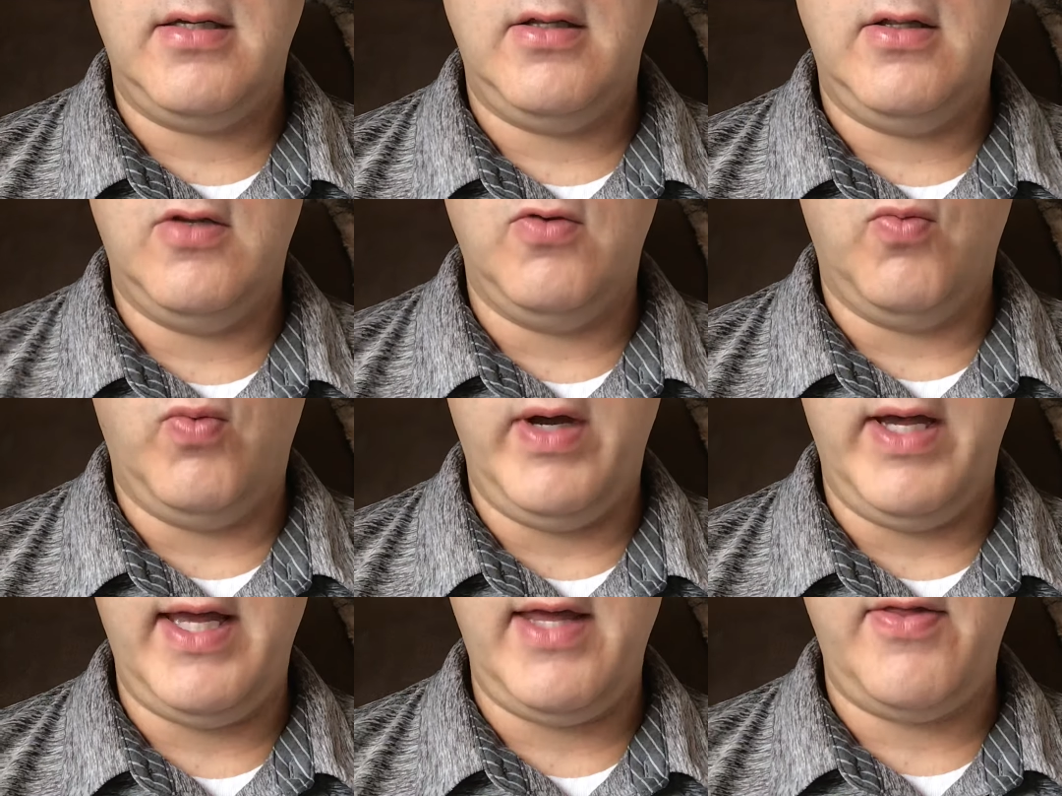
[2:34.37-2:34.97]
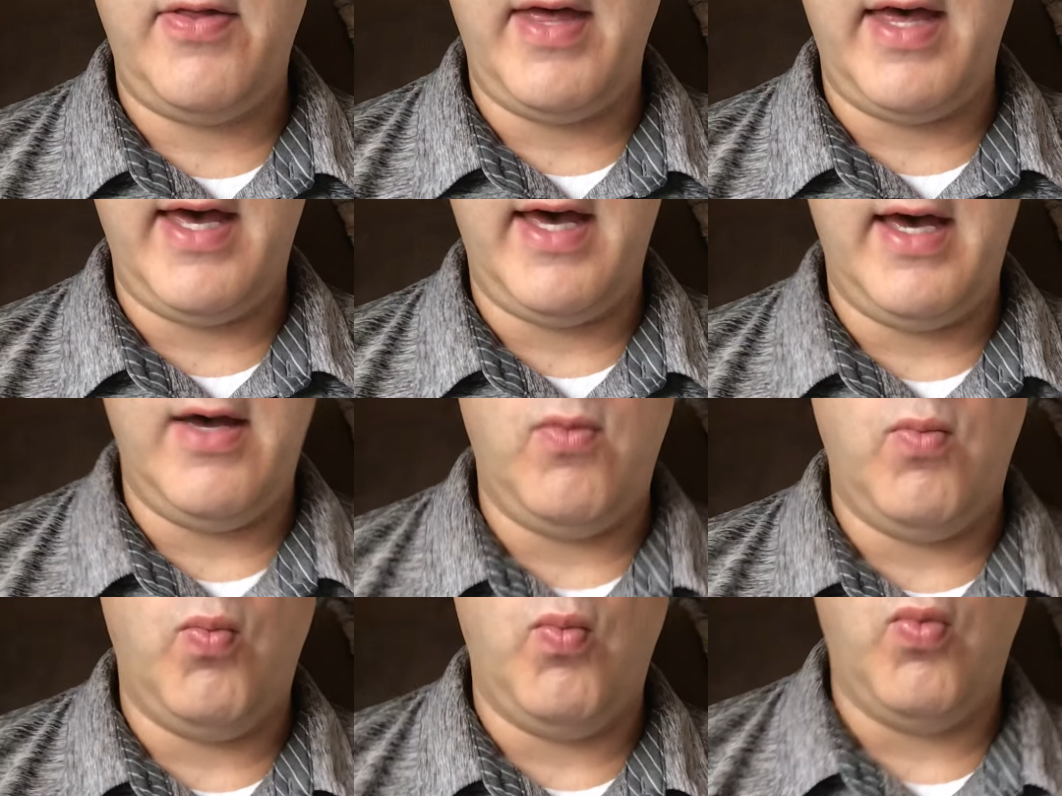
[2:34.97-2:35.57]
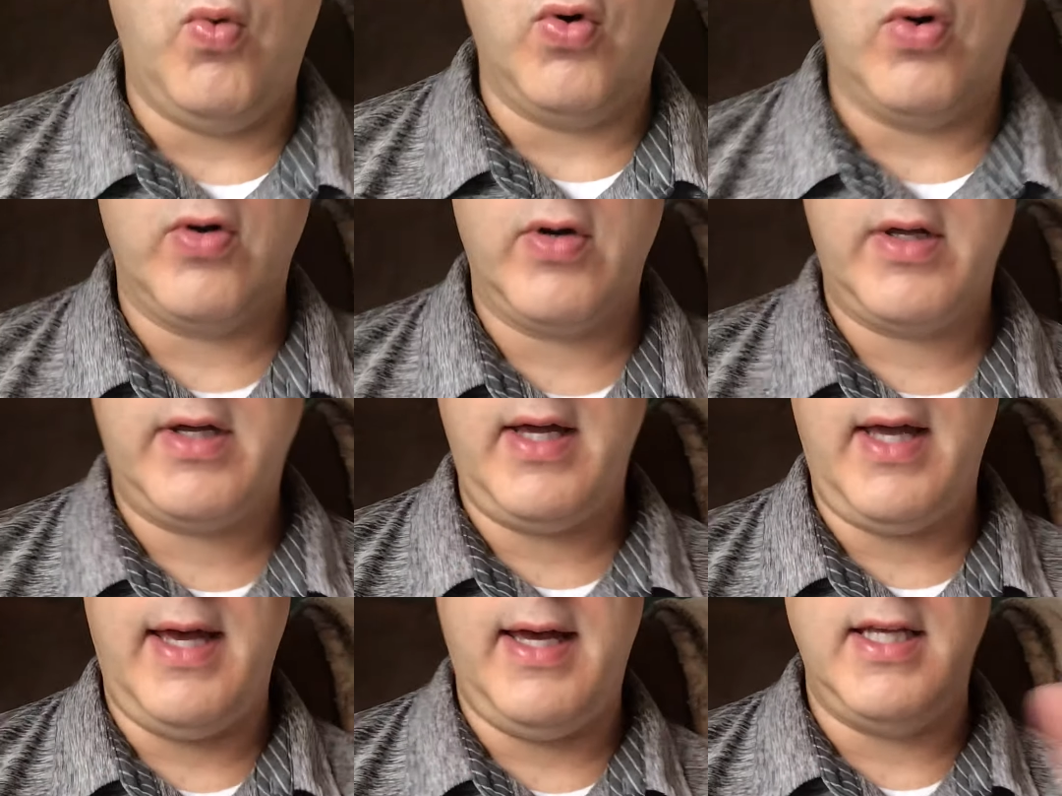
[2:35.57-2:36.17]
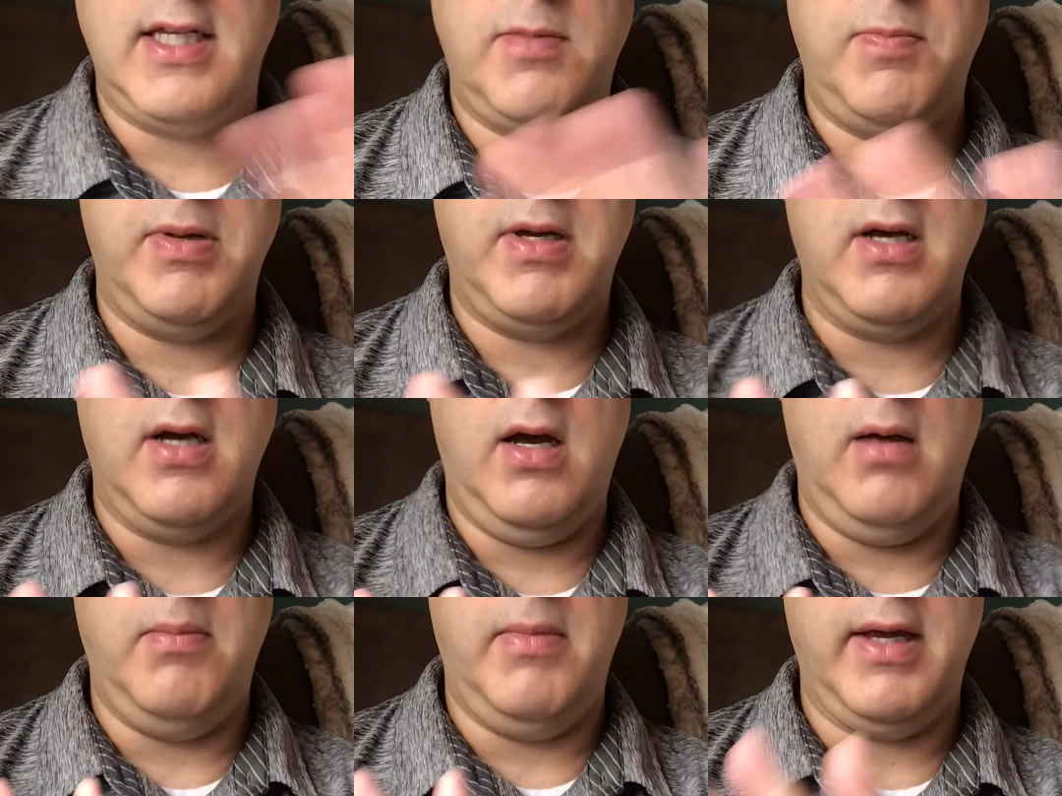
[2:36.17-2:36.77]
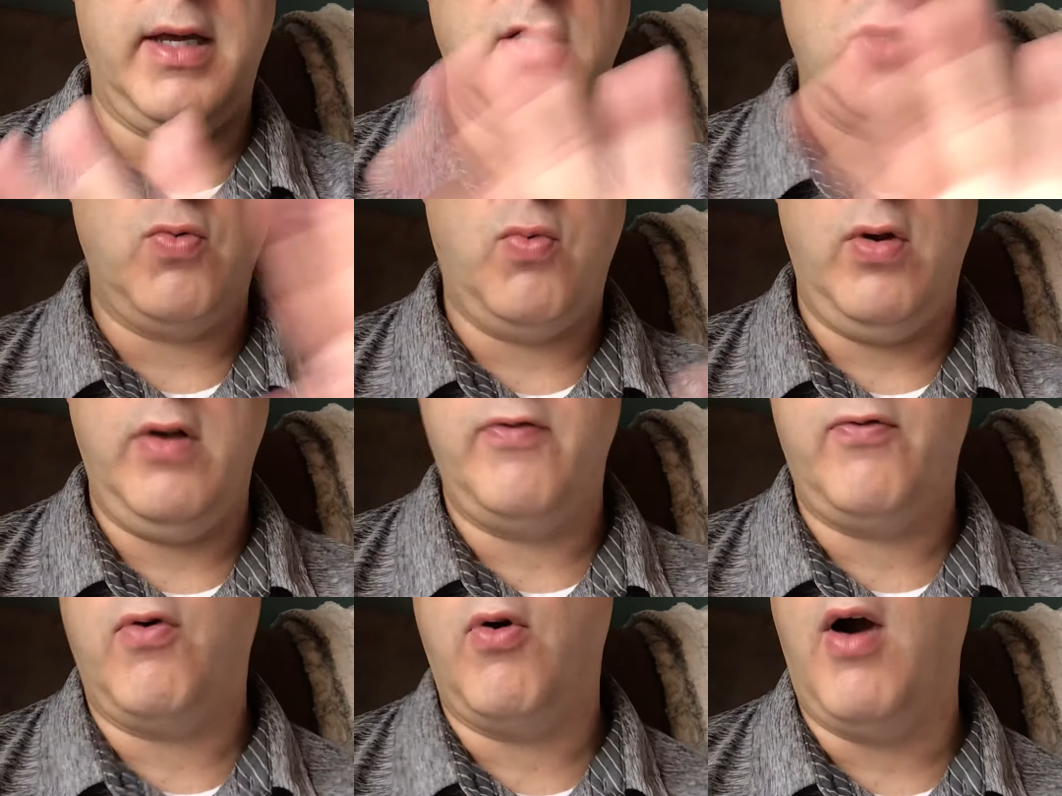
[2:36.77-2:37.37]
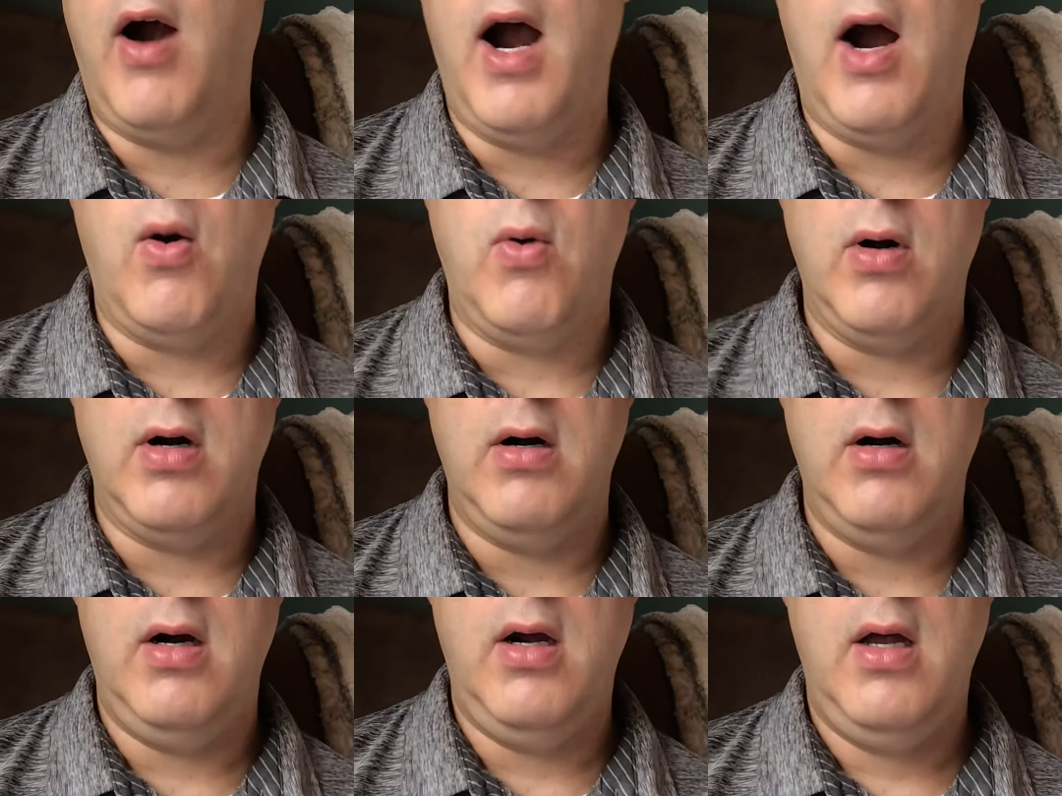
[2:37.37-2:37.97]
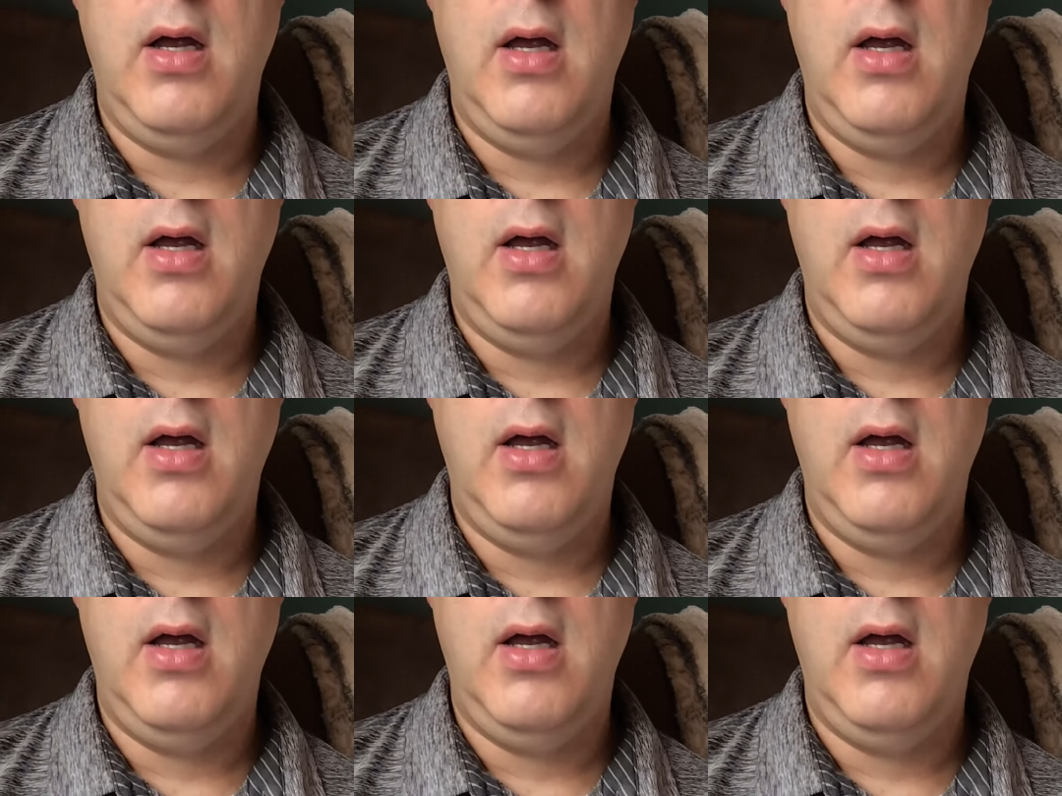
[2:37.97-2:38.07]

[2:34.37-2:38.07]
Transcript: the way that work has become like a 24-hour